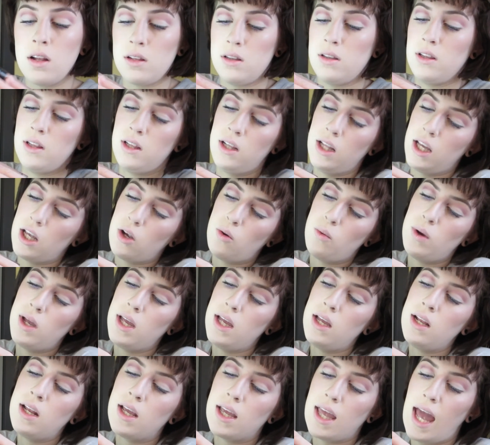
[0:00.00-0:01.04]

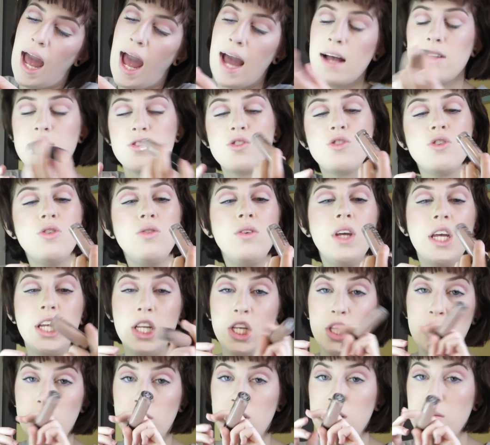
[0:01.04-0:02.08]
Liquid Catsuit
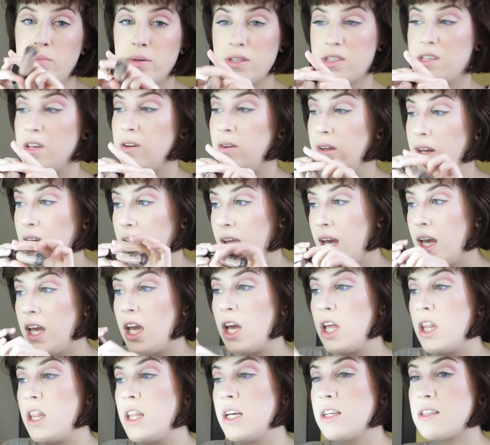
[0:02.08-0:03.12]
and Nudie
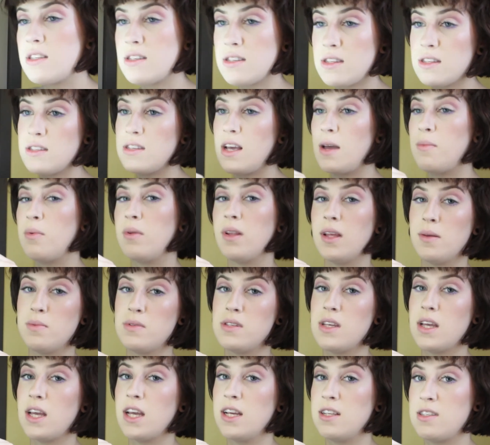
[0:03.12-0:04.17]
Patootie. This is the type of
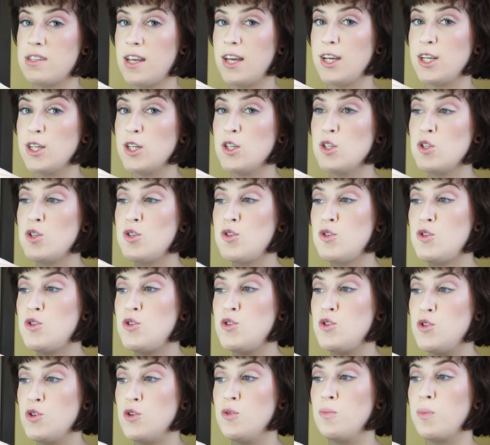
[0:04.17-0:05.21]
lipstick, it's like
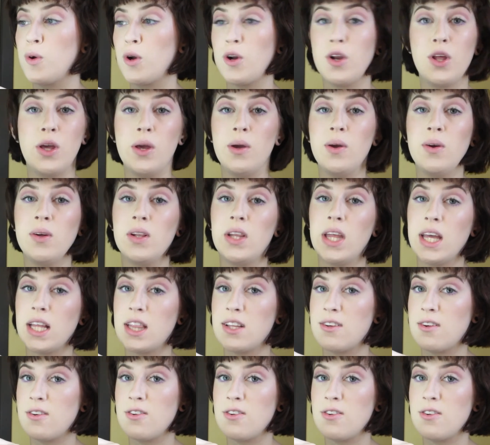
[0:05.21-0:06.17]
super nude. Like